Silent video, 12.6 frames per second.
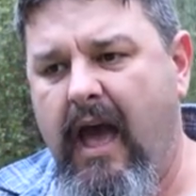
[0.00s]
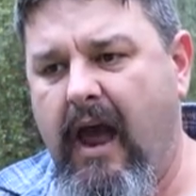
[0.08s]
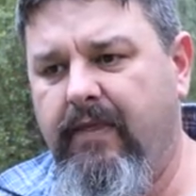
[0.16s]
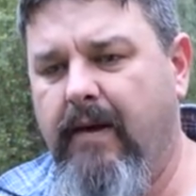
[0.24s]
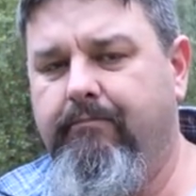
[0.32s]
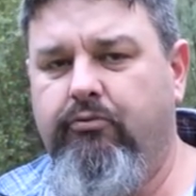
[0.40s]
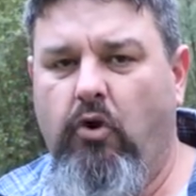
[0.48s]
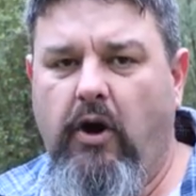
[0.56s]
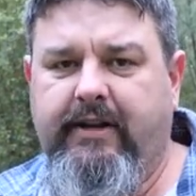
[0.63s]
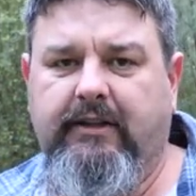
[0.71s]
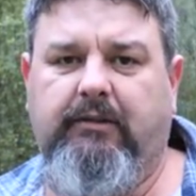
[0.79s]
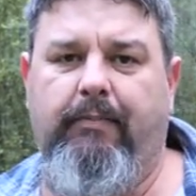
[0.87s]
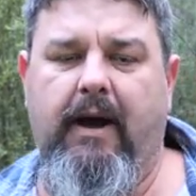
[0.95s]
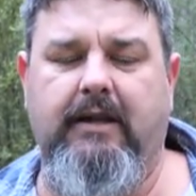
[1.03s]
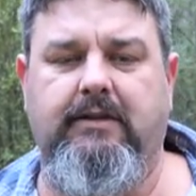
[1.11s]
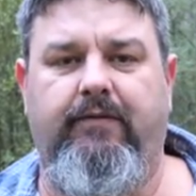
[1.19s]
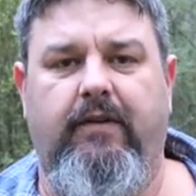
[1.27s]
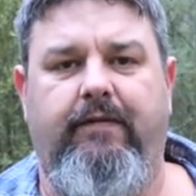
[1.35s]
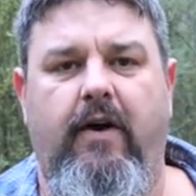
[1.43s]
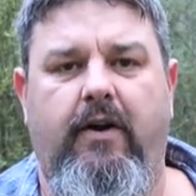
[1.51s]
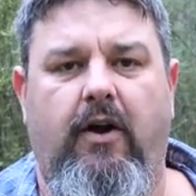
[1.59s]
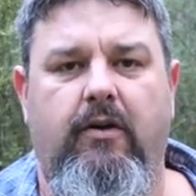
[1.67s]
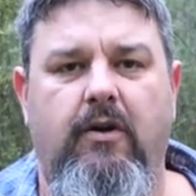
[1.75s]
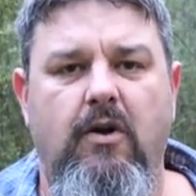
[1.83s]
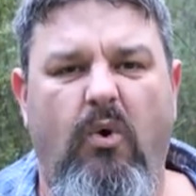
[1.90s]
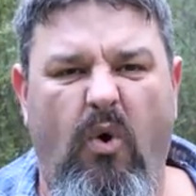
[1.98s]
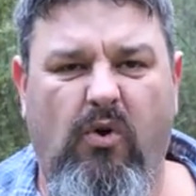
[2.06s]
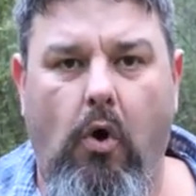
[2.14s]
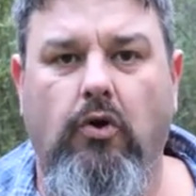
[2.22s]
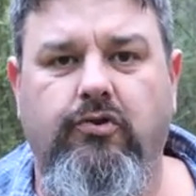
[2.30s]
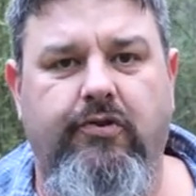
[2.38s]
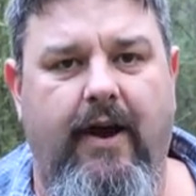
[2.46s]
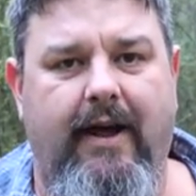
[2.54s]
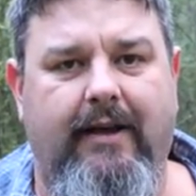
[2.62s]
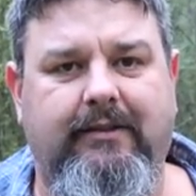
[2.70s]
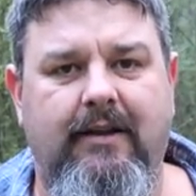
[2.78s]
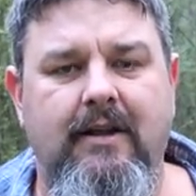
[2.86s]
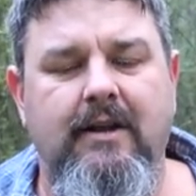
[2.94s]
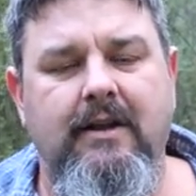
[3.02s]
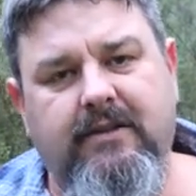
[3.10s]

and the brightest parts of the photo, or contrast.